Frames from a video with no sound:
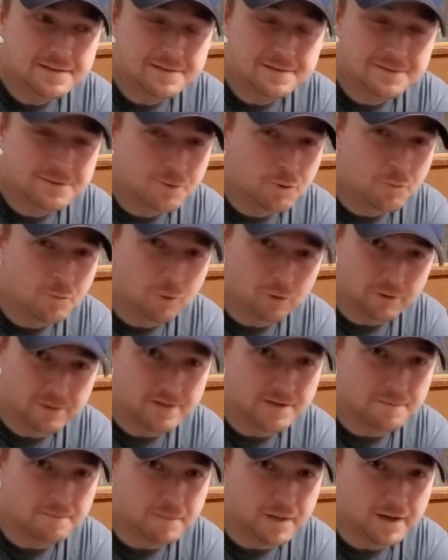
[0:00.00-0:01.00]
no more
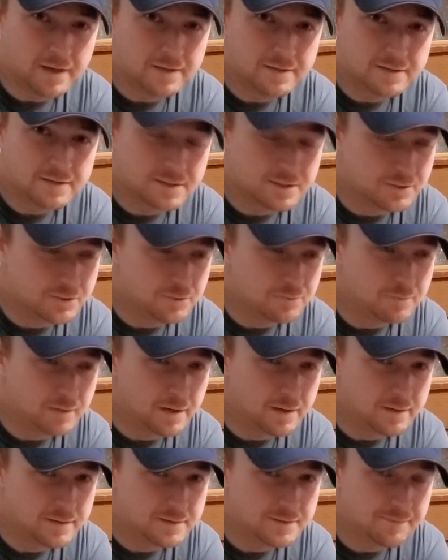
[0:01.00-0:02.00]
than a month to 2
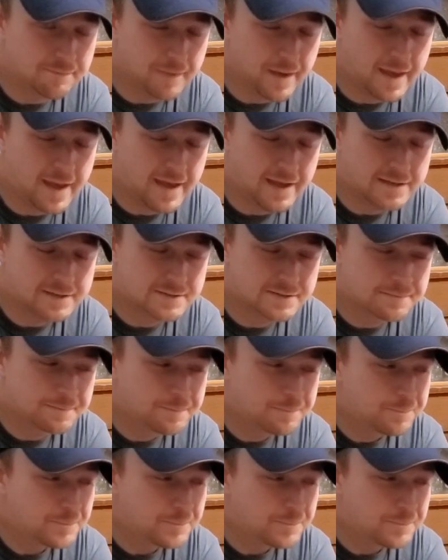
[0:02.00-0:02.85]
months max.